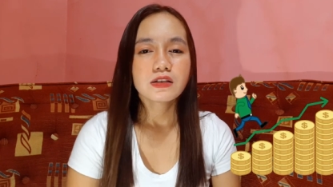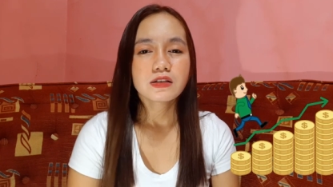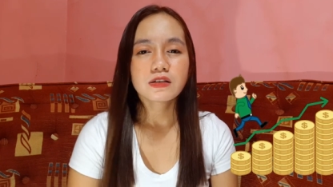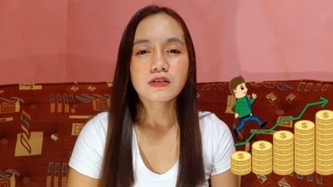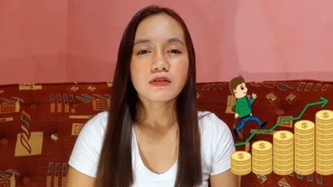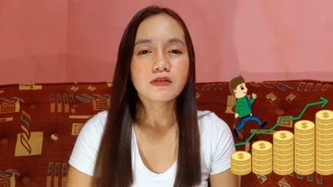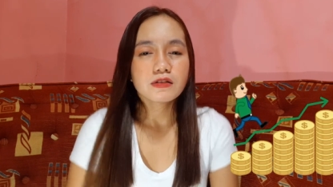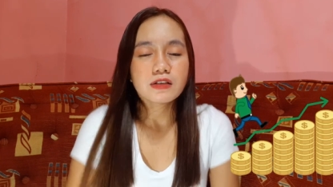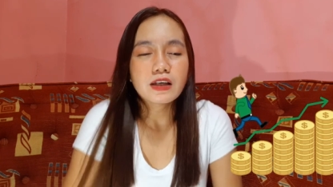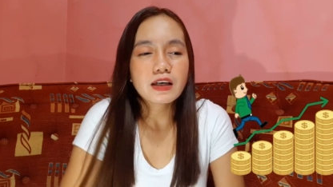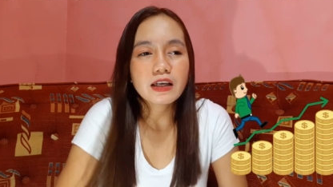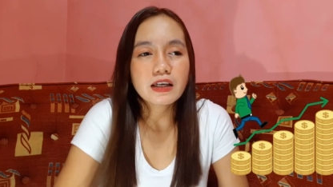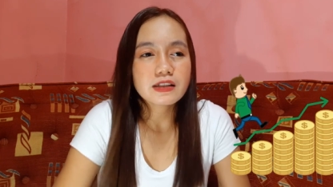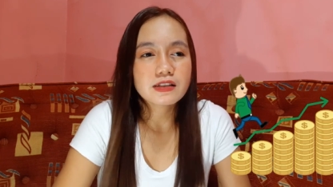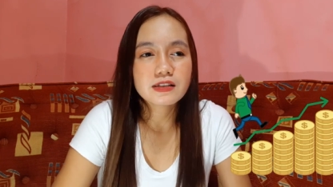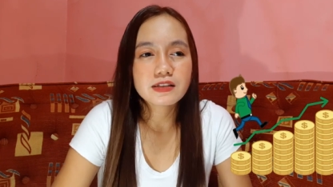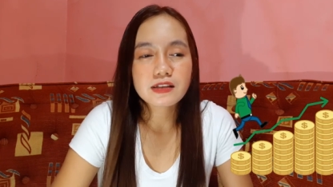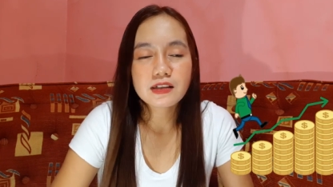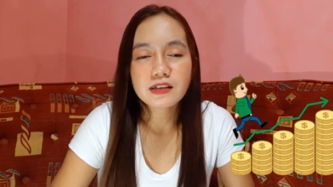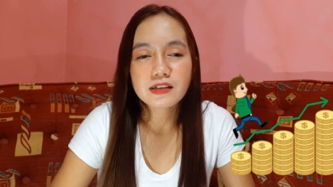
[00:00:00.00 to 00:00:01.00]
So yeah,
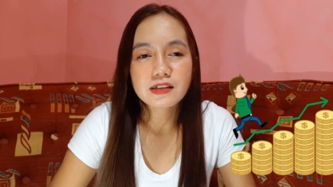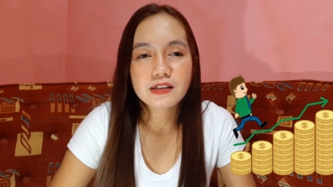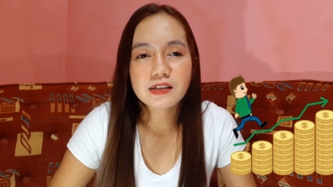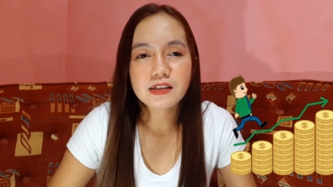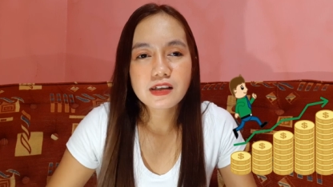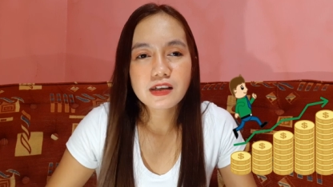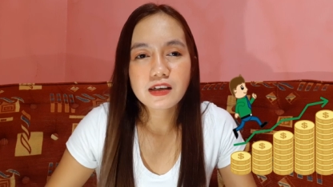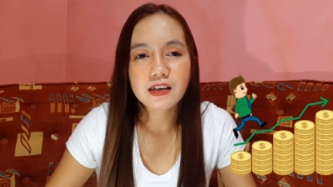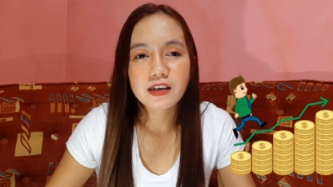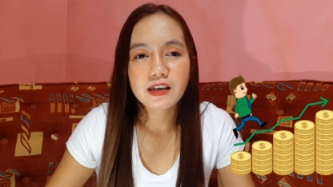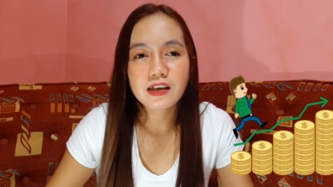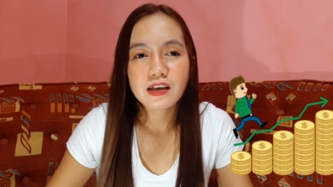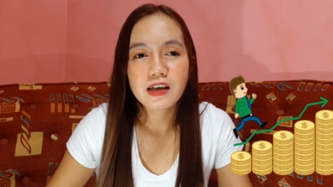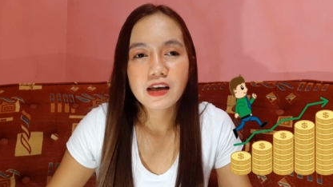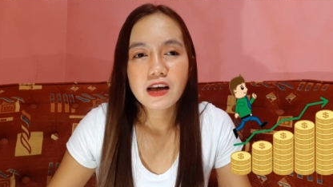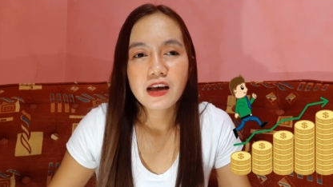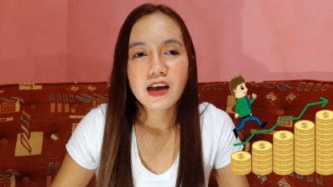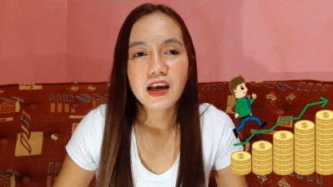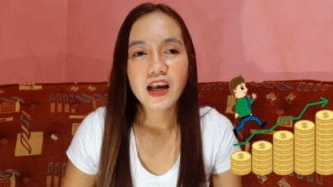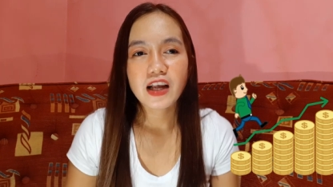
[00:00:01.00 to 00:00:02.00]
it's it's
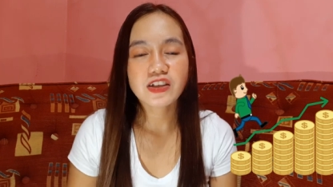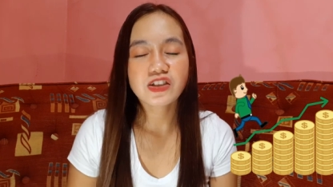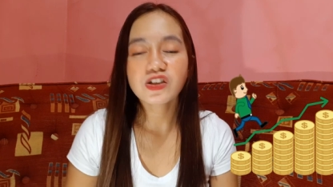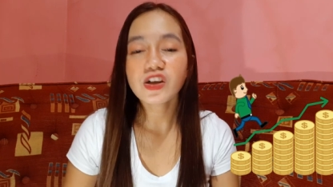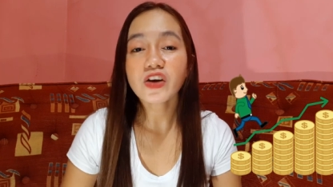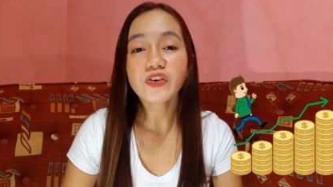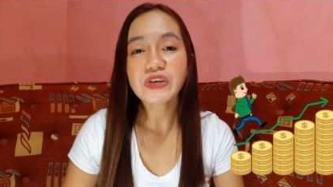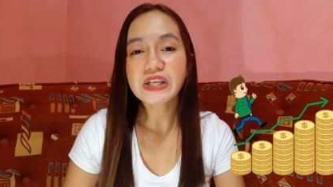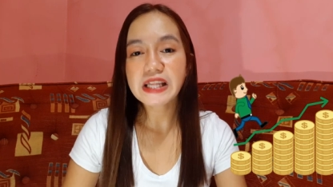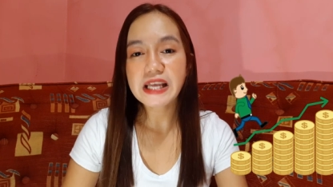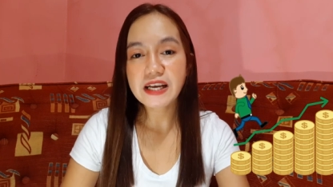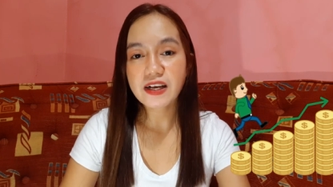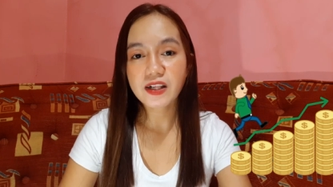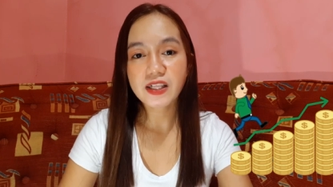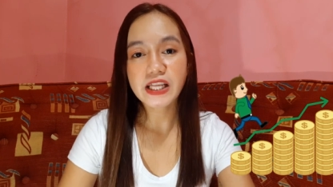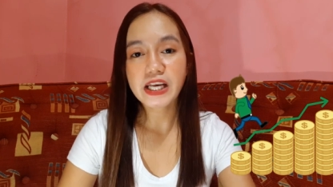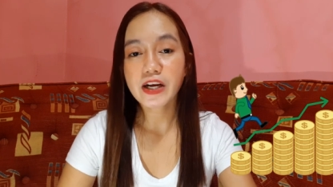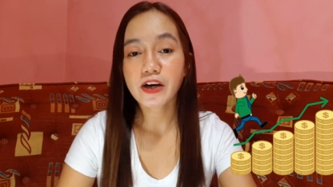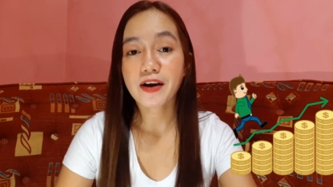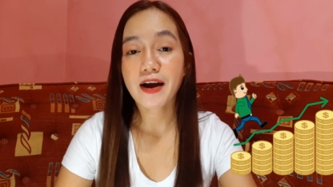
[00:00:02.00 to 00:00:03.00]
it's not really
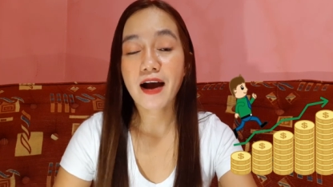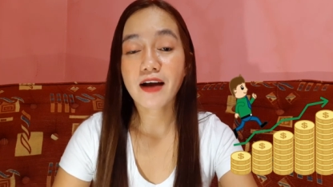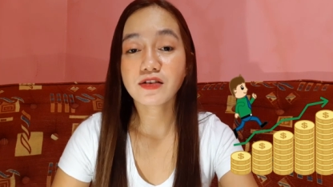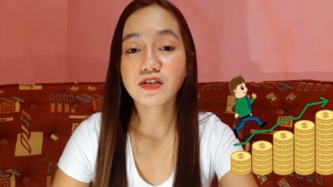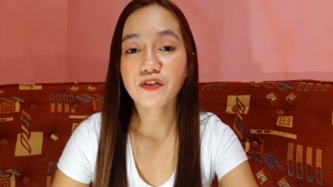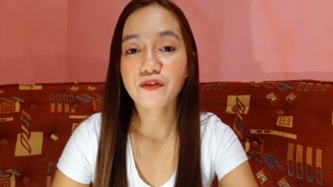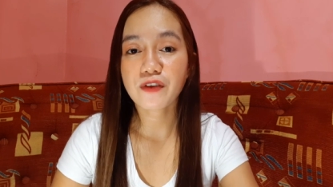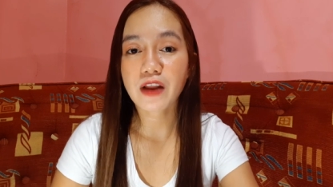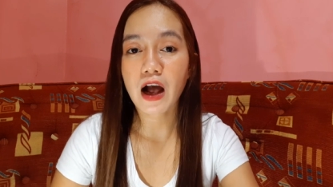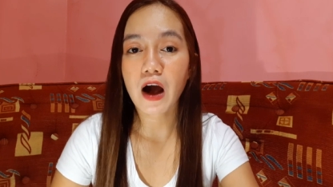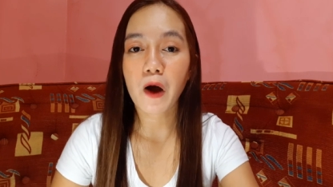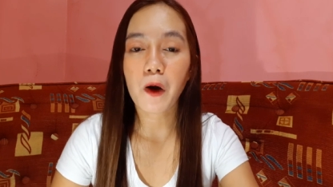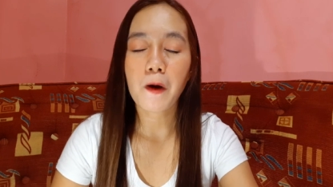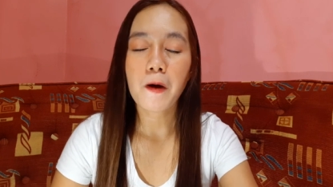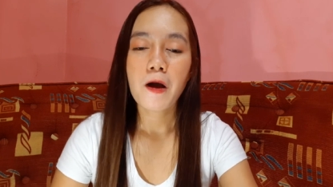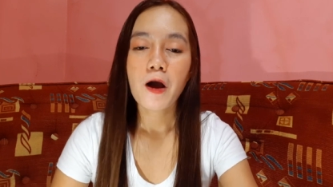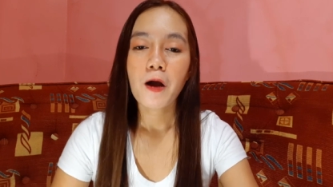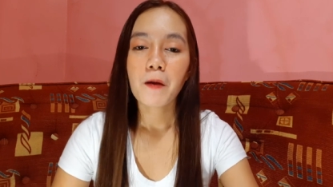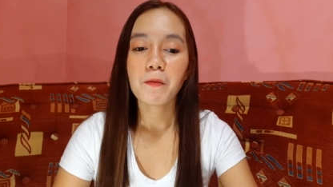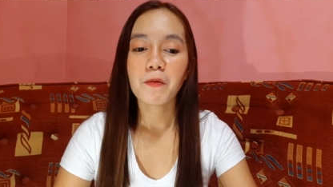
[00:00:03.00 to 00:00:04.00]
clear as of now,
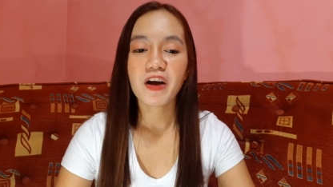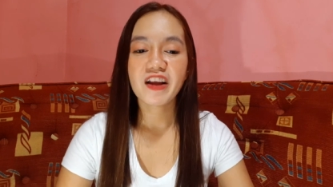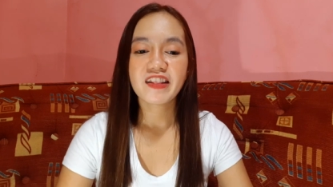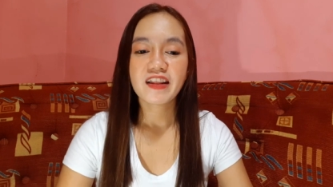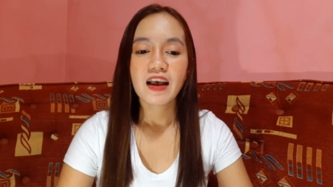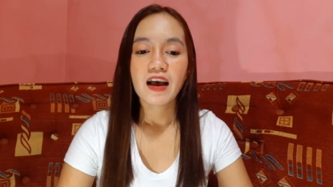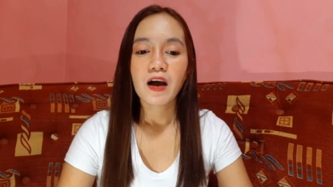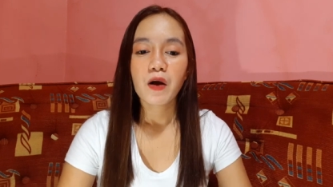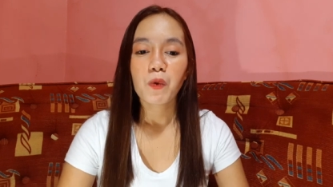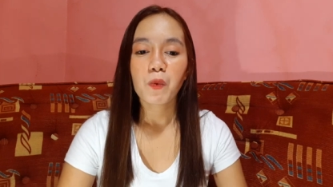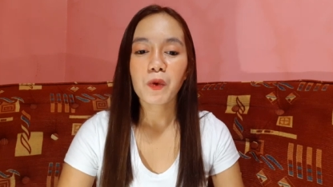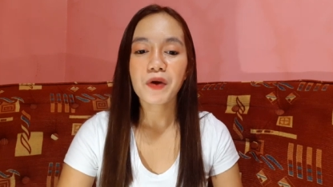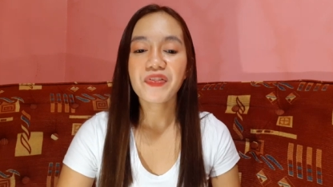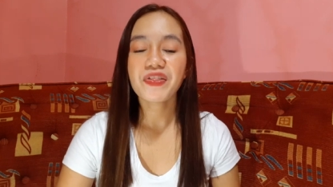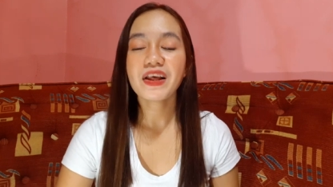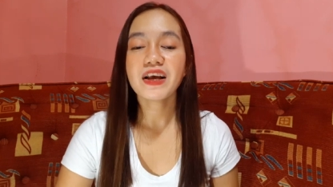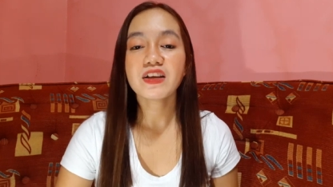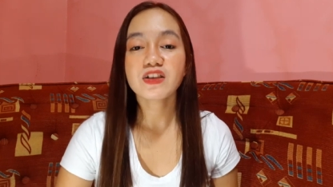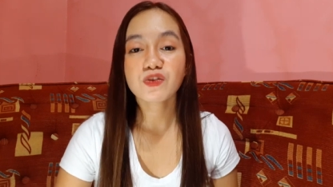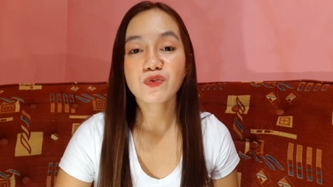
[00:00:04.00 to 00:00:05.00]
but
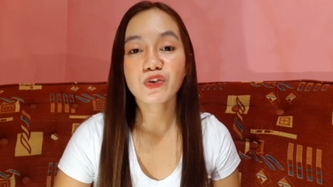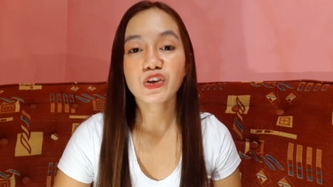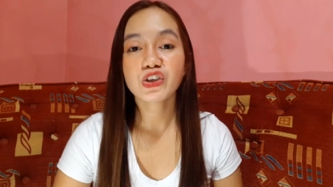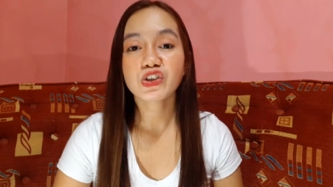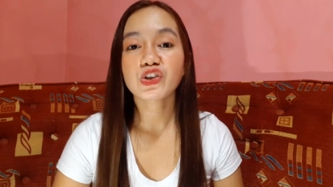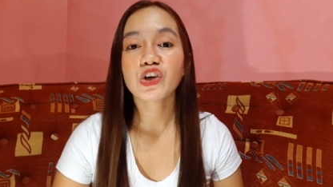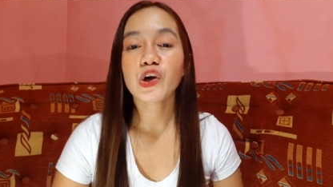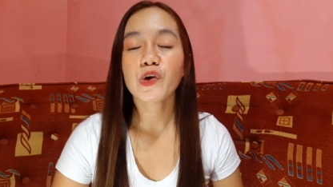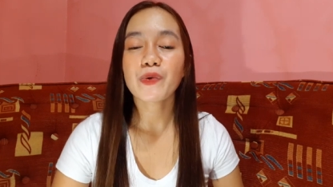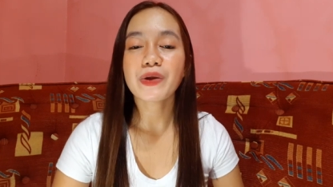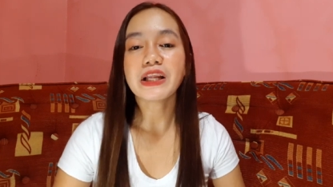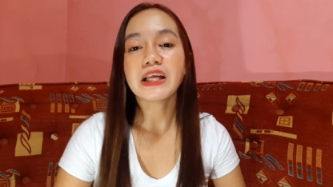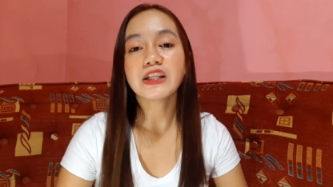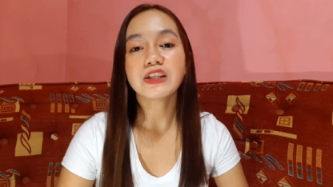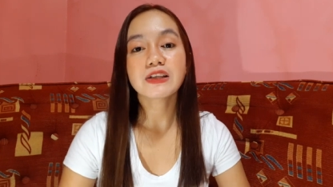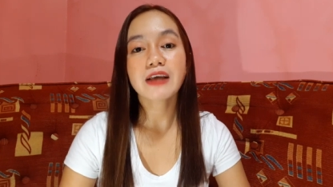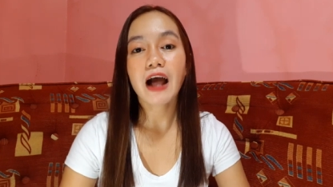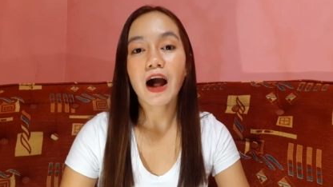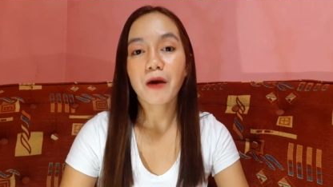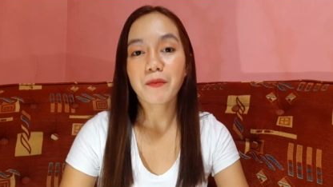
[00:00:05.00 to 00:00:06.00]
one thing is for sure, we
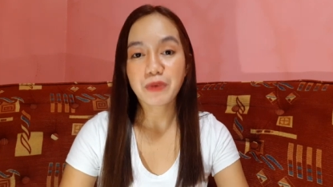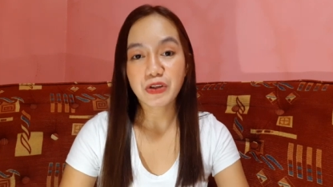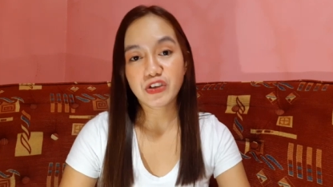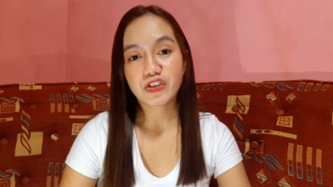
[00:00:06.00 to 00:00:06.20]
need to help